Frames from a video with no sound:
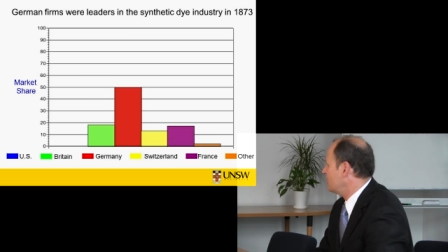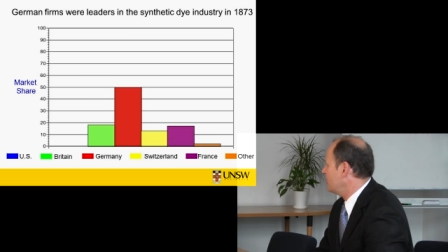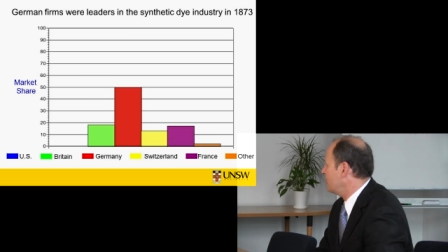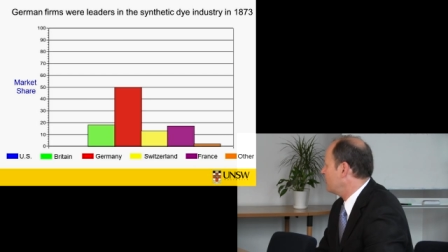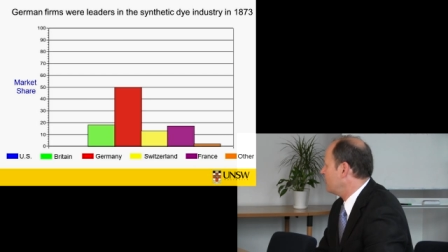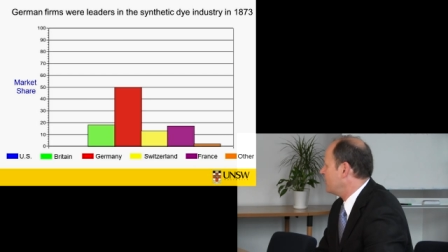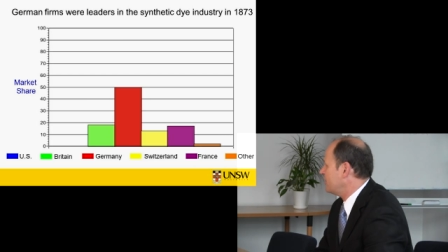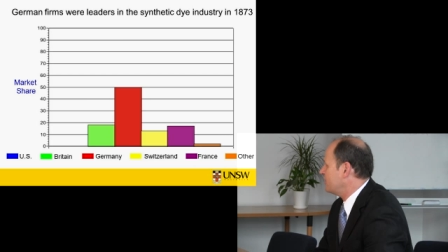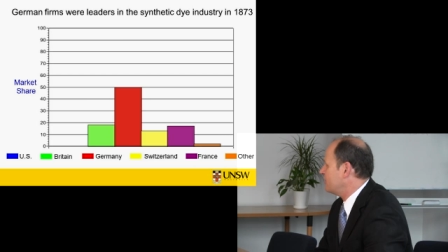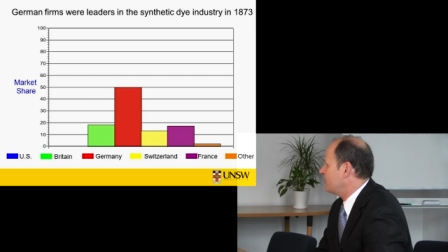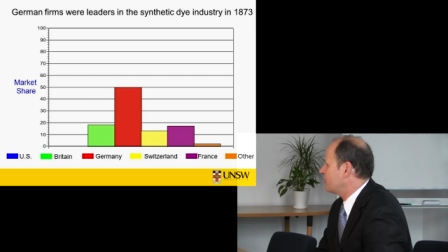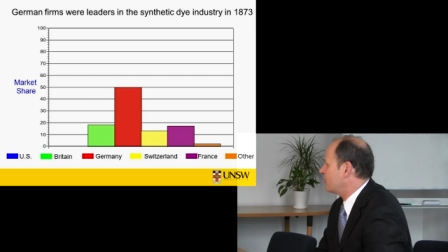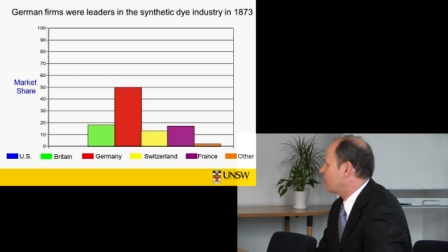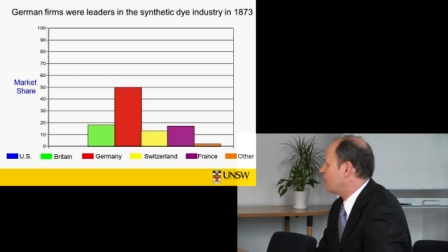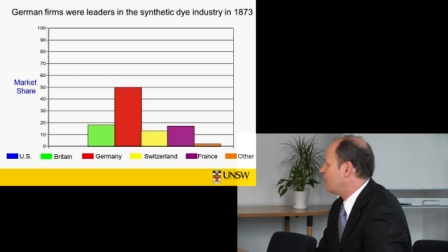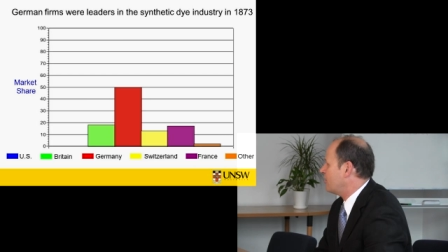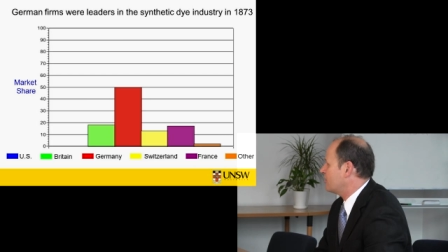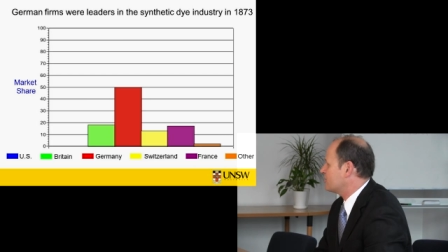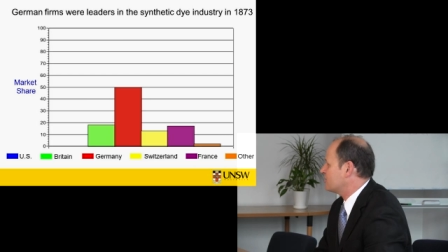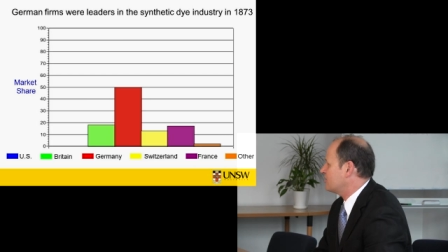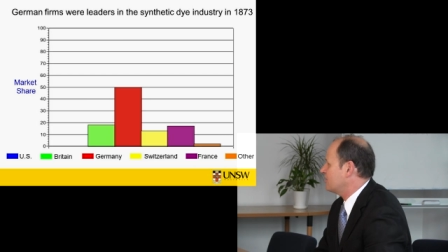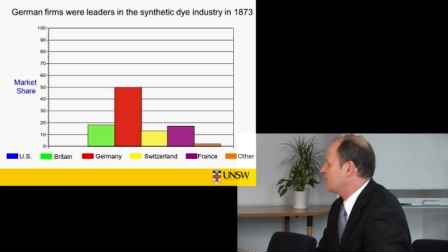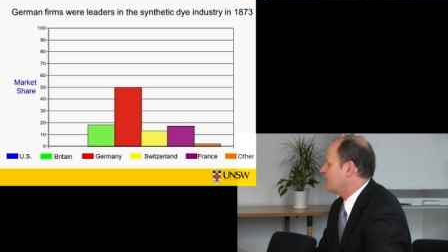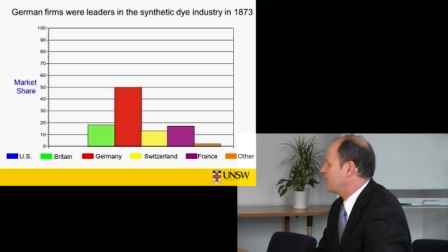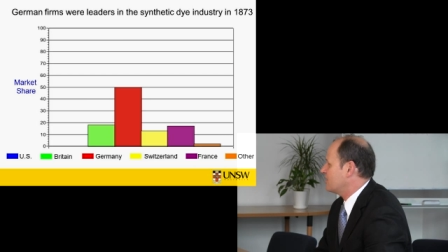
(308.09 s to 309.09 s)
that your
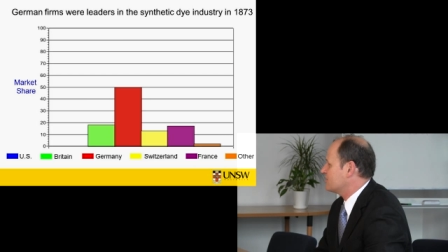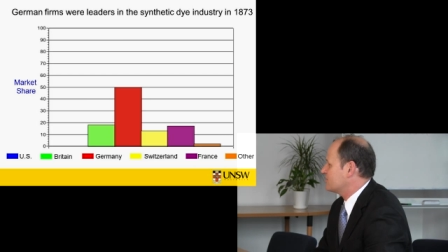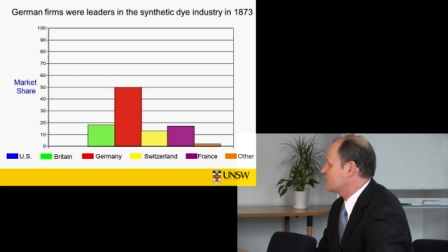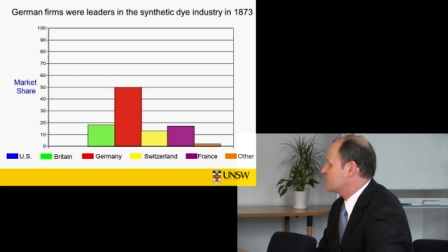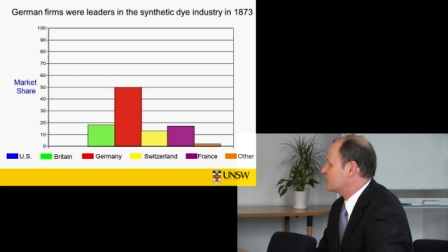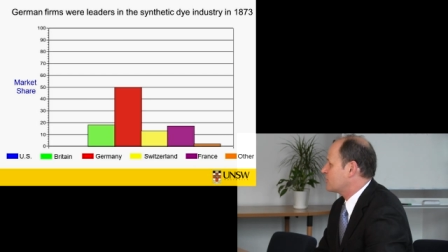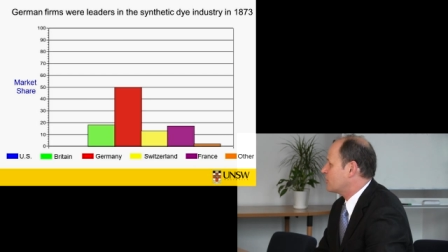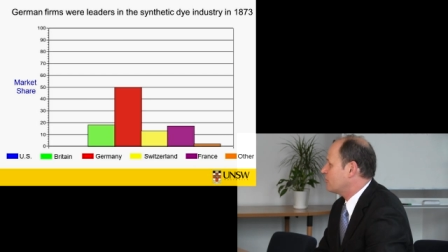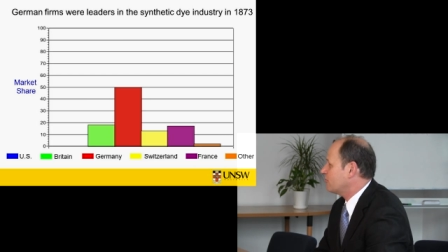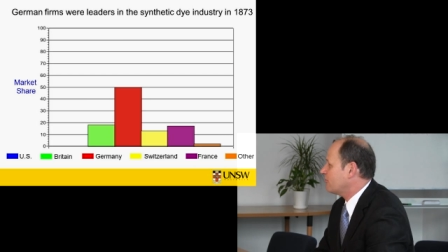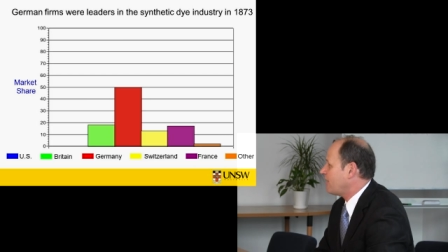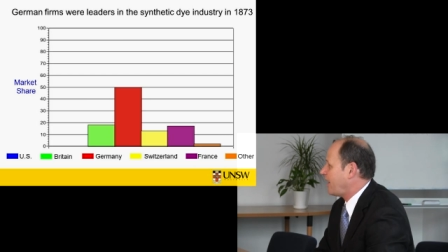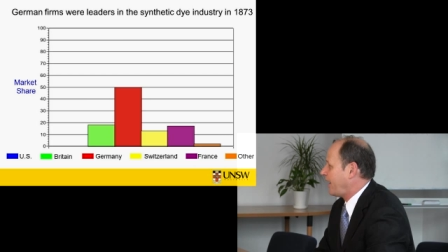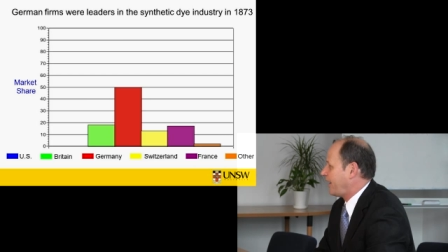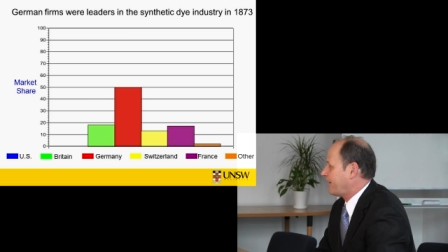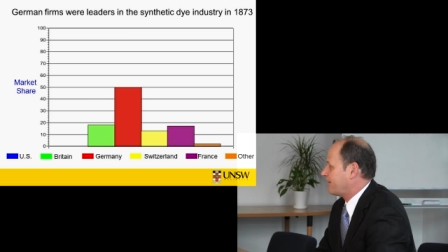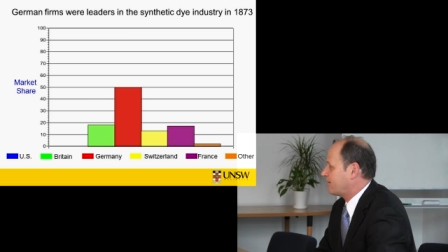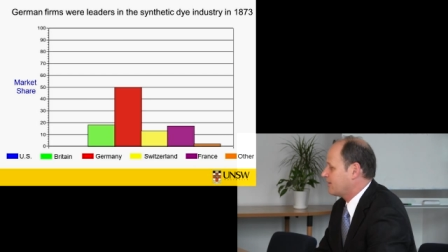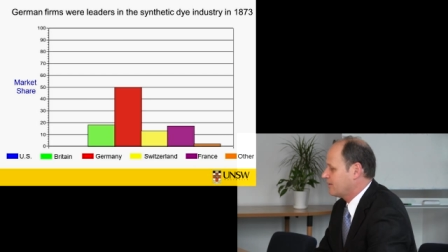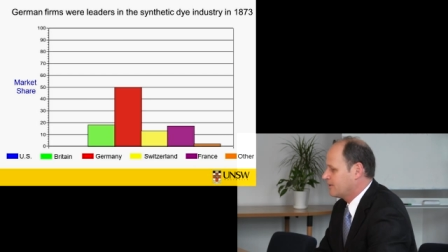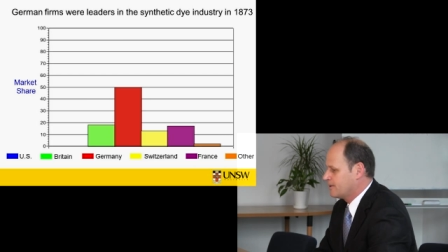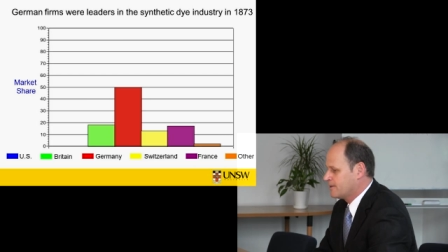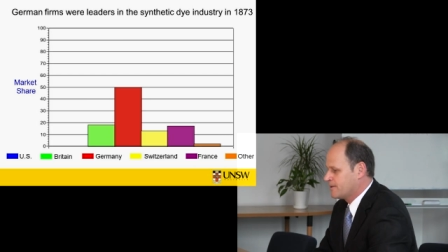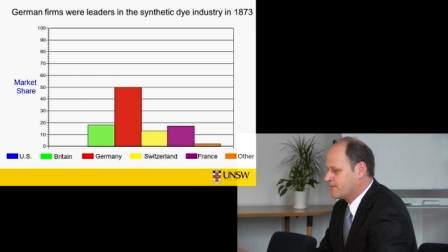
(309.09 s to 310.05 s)
causal analysis is correct?